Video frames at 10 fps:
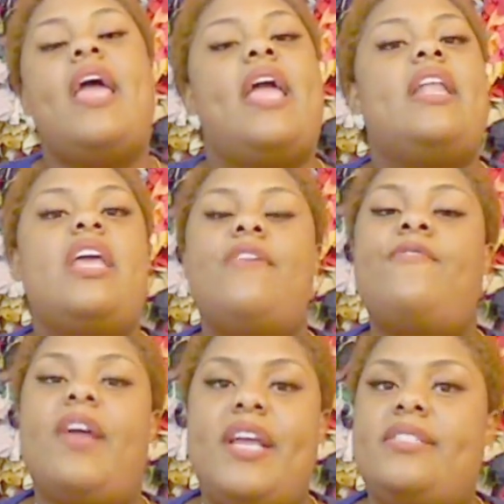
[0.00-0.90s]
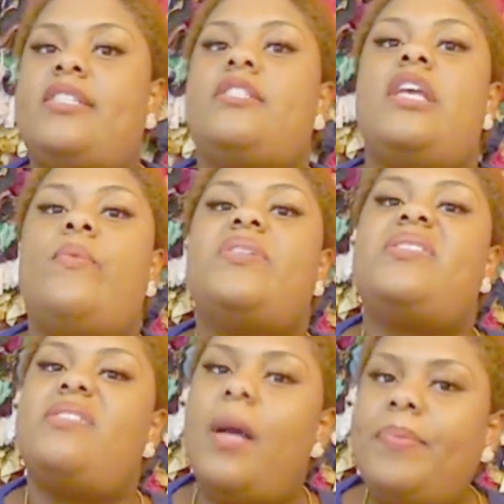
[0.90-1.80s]
And if, for instance, it
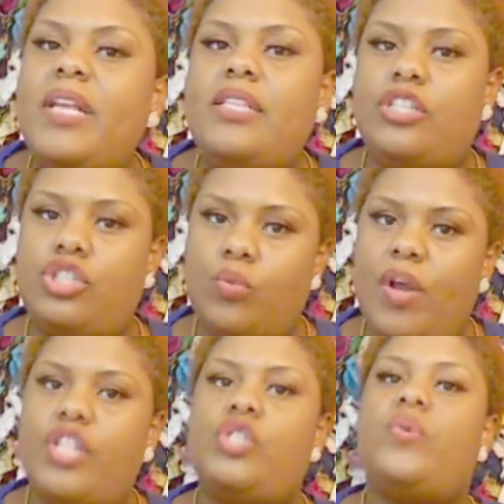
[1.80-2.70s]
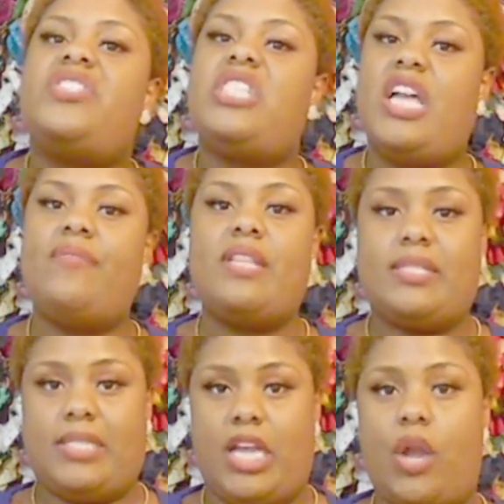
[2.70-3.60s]
was something that you wanted to achieve
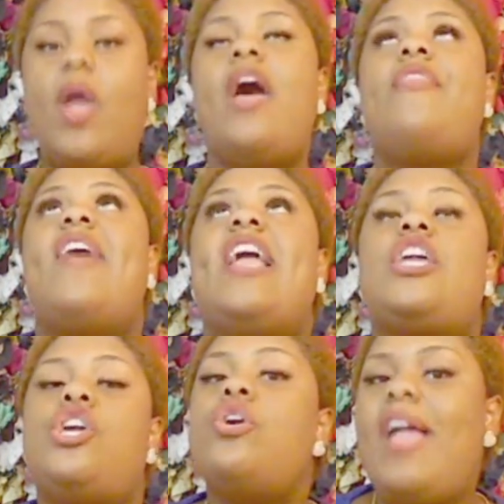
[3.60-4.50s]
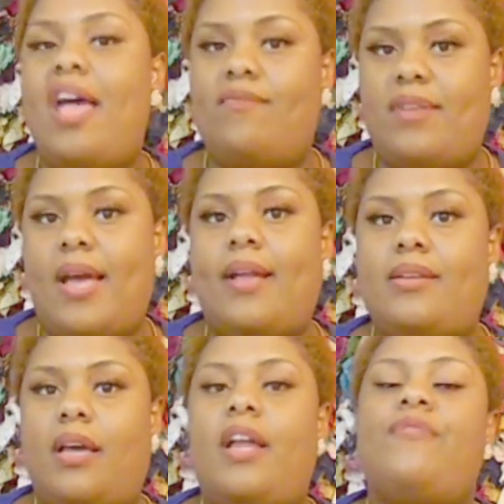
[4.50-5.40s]
this year that you have not
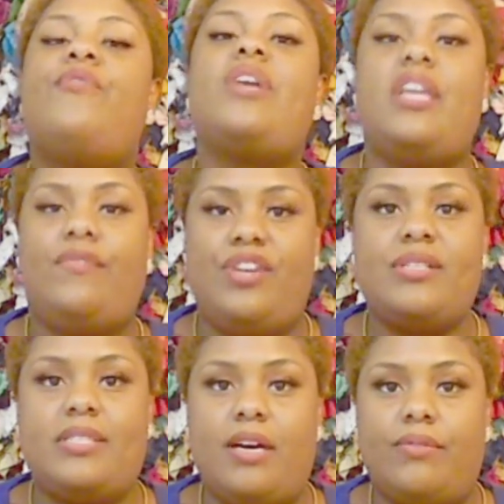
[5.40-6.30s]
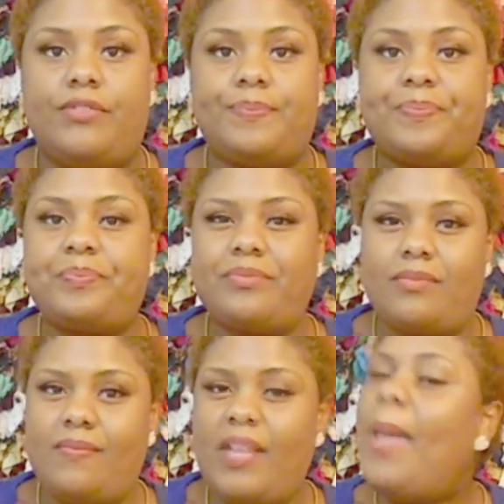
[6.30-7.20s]
done, forgive yourself.
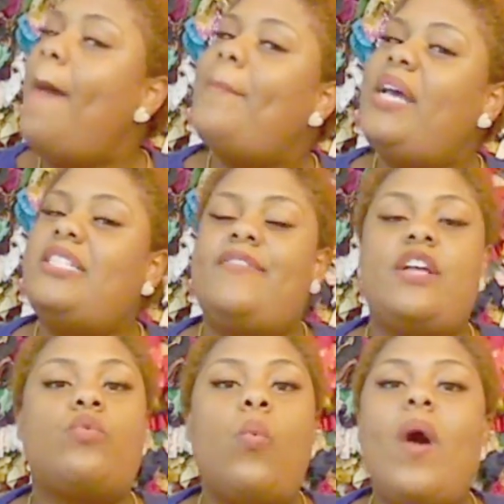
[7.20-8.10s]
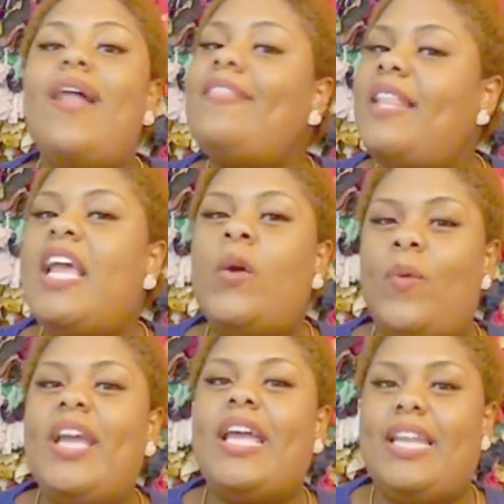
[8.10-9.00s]
Because if there's one thing
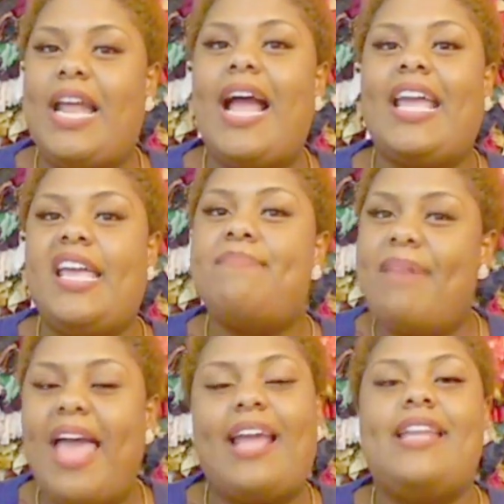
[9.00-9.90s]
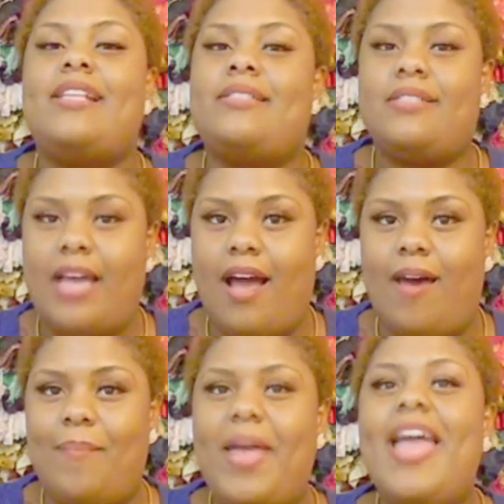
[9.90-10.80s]
we cannot get back, and it's time.